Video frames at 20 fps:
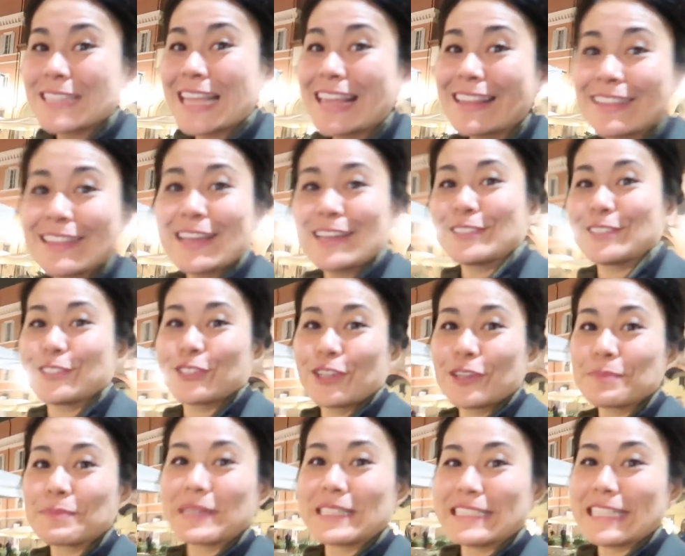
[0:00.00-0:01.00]
Sadly, I
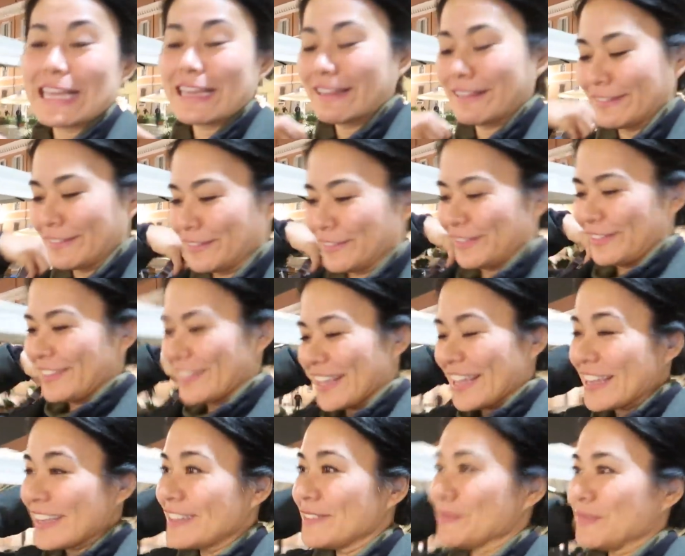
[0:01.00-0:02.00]
started my day a little
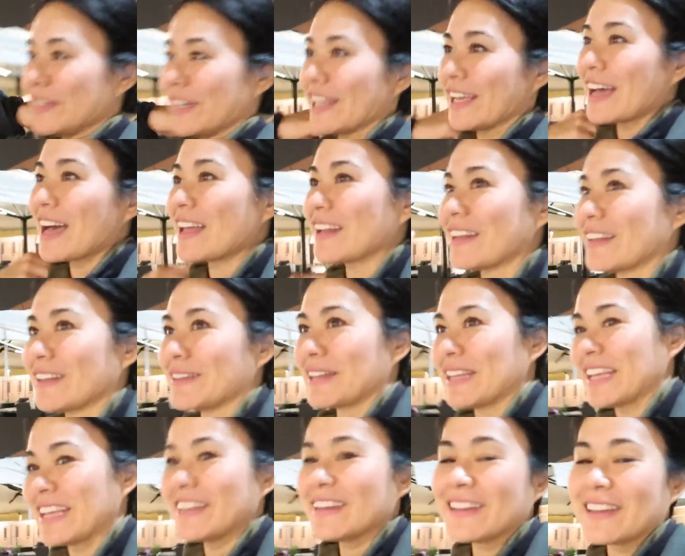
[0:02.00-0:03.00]
late. When I got
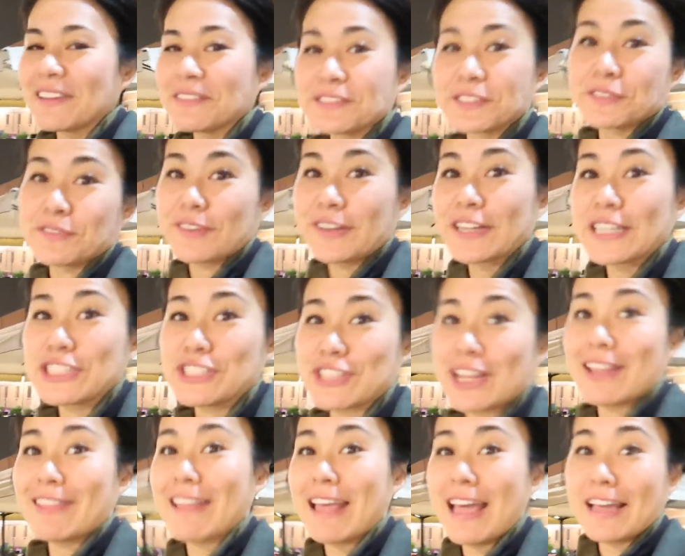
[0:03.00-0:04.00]
in, I was very
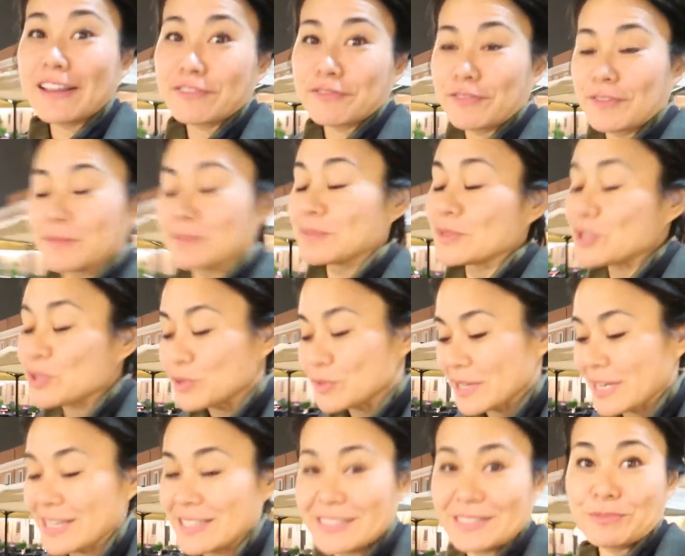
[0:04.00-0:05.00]
jet lagged from
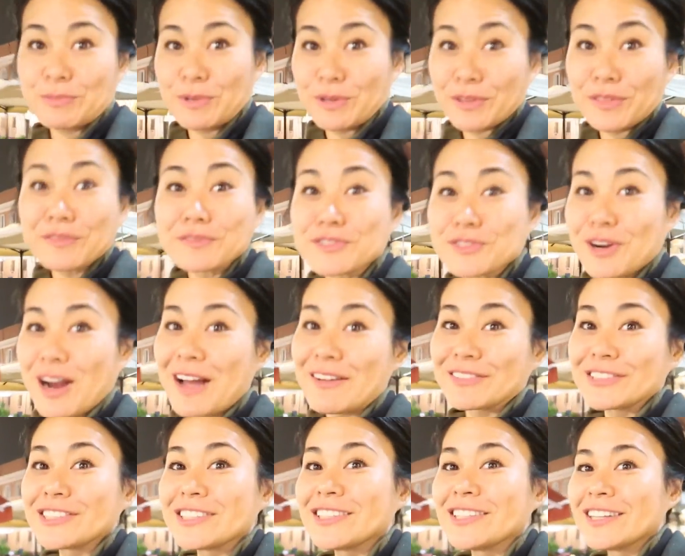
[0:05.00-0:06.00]
two days worth of travel.